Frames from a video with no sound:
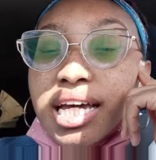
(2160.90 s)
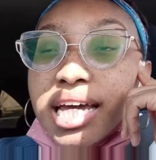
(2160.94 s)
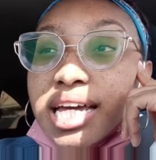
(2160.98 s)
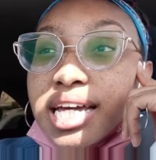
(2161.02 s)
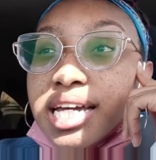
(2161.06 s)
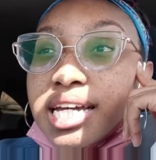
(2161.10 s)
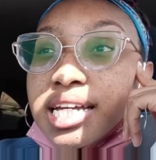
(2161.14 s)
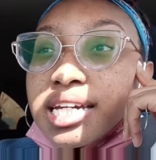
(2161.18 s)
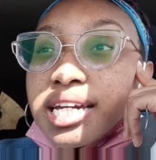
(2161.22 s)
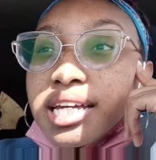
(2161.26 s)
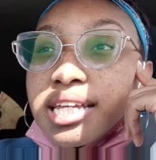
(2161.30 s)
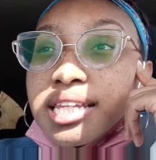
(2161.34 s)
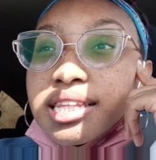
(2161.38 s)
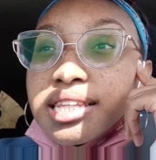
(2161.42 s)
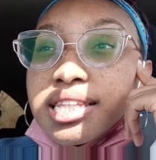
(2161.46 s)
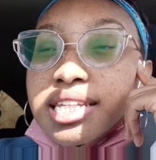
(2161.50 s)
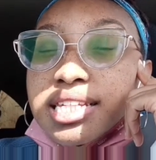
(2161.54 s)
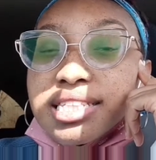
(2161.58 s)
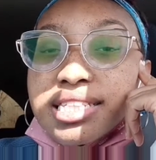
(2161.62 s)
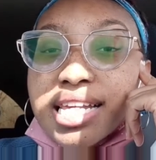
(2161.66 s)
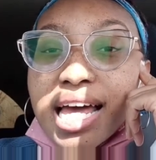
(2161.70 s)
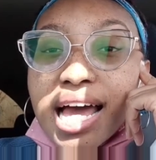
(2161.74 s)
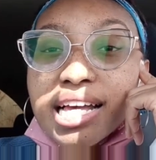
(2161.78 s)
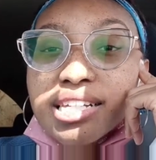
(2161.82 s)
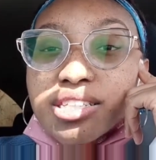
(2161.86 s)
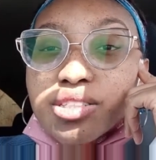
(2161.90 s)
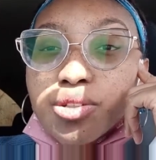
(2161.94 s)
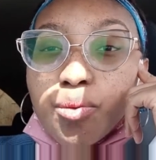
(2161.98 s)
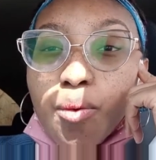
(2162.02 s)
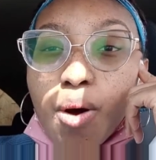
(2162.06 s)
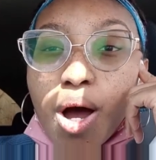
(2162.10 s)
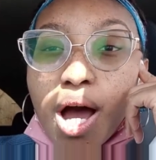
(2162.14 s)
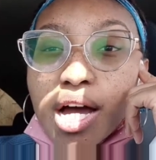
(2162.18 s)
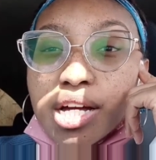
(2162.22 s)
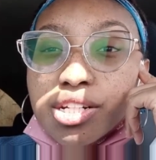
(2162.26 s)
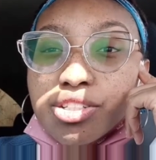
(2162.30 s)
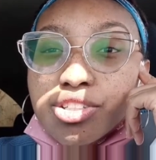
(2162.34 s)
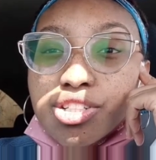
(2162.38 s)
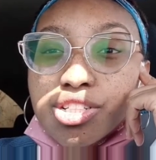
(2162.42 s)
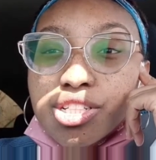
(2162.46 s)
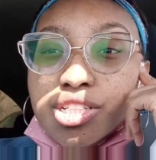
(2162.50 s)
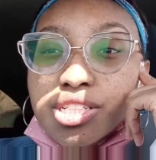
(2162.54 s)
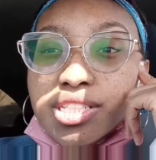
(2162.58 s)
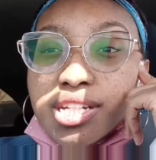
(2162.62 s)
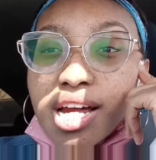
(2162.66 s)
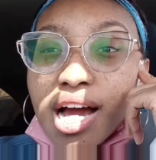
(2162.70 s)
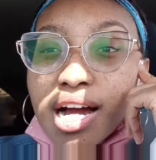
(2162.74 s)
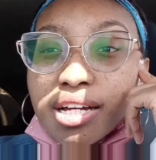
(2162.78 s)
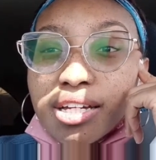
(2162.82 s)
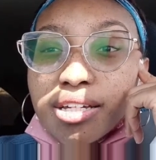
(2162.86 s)
in the
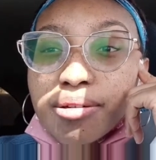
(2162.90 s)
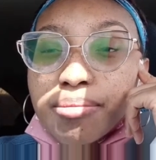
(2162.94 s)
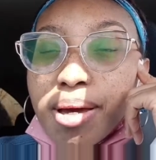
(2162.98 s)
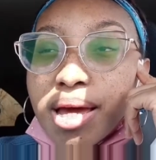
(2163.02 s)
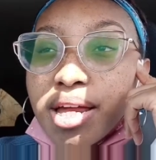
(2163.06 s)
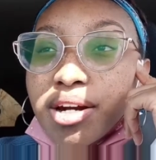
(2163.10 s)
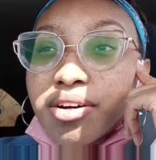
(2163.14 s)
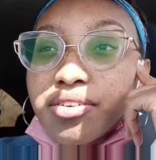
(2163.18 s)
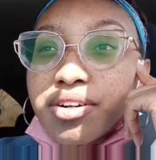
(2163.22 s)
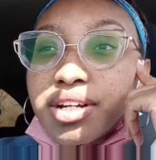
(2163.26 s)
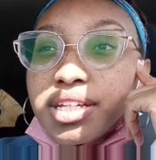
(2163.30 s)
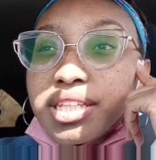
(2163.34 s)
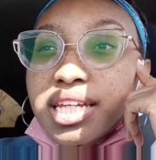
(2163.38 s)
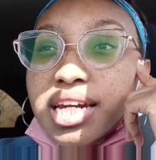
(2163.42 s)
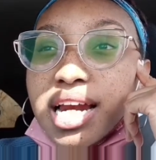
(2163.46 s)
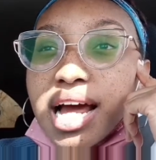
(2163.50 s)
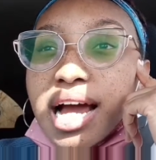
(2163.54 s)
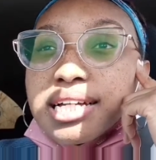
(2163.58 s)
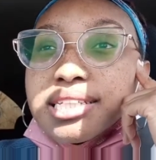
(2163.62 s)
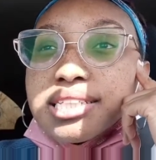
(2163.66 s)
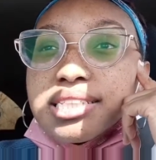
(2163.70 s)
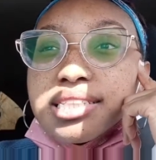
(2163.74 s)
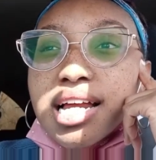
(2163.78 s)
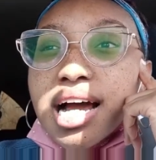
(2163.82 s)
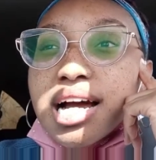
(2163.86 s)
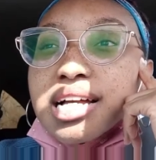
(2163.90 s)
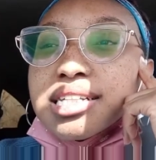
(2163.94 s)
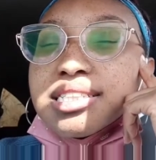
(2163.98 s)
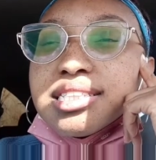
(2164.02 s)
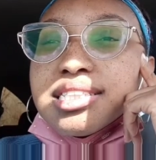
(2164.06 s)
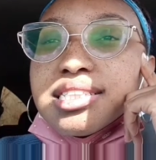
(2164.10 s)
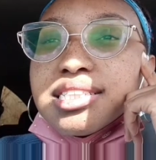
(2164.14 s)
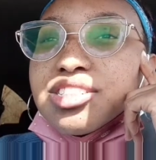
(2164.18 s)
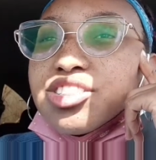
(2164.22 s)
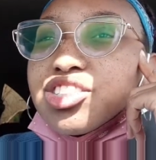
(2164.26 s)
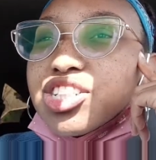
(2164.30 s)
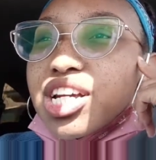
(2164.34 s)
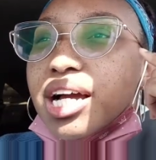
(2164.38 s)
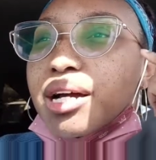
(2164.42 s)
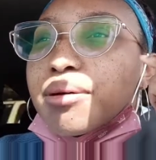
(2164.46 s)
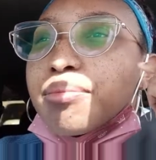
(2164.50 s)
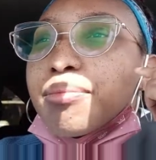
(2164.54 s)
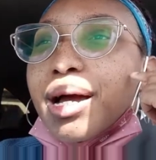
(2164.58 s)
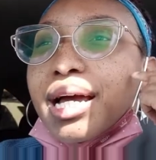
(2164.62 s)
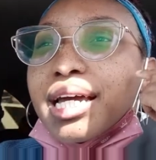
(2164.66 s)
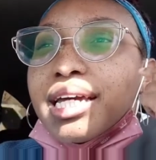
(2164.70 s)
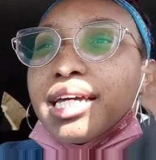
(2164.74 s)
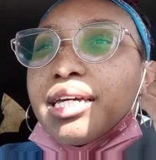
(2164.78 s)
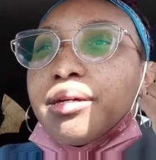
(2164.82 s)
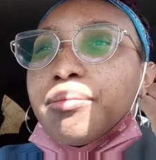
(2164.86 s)
Sasquatch documentary that I did not check
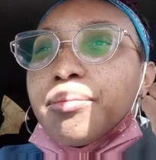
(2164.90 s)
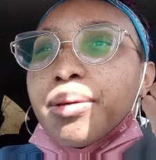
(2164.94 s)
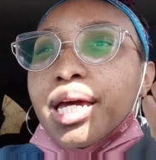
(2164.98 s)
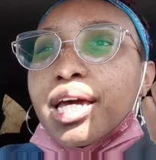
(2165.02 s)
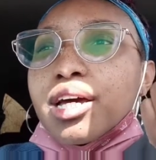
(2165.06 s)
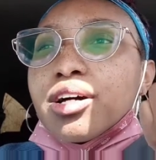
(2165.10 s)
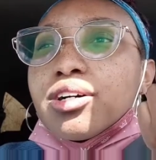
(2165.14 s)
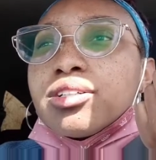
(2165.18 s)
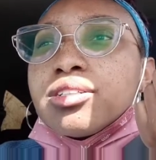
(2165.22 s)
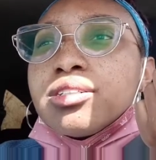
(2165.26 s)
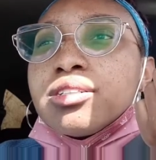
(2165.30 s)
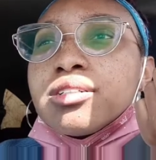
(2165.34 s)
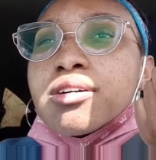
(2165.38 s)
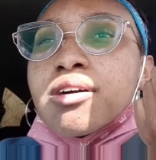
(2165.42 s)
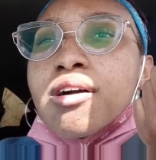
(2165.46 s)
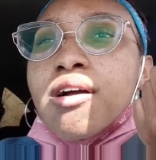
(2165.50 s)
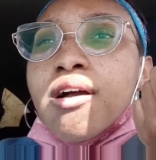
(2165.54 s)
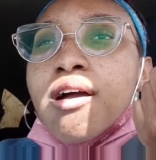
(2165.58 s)
my email?